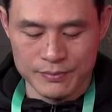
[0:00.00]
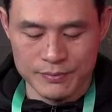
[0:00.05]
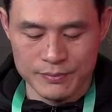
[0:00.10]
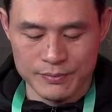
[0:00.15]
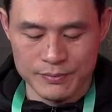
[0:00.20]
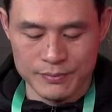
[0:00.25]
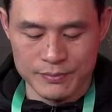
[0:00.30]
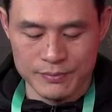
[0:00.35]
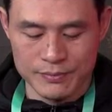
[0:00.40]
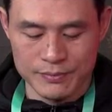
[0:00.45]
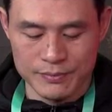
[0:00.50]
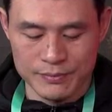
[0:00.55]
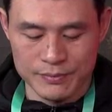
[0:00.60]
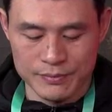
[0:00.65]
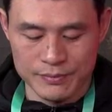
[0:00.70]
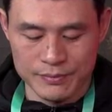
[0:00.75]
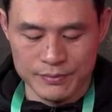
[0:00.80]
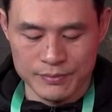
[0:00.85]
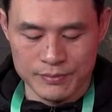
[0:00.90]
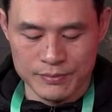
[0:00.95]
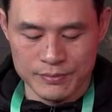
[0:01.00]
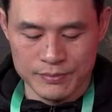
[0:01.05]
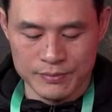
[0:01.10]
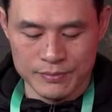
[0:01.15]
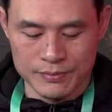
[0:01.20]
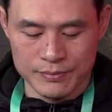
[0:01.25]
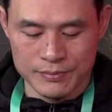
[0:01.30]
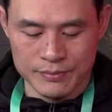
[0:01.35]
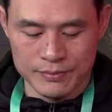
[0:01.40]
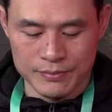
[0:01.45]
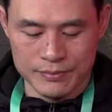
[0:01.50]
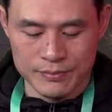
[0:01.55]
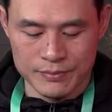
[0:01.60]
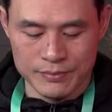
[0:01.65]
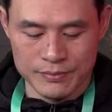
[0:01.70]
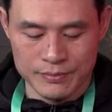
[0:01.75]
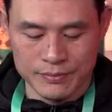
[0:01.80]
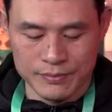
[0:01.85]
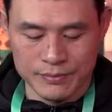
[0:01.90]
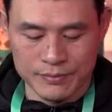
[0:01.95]

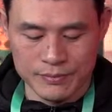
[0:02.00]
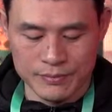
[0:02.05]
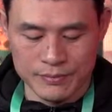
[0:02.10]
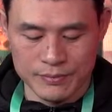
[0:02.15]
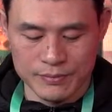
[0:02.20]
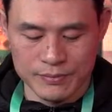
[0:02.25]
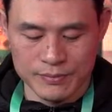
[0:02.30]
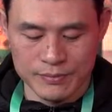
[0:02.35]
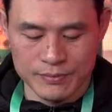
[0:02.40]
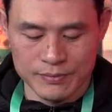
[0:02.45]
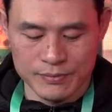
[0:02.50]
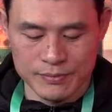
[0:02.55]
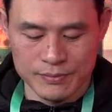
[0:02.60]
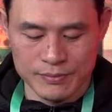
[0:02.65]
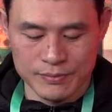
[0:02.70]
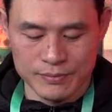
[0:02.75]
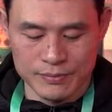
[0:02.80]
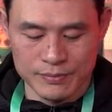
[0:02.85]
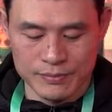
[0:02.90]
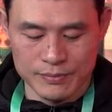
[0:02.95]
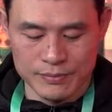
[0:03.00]
No words are spoken by the person on screen.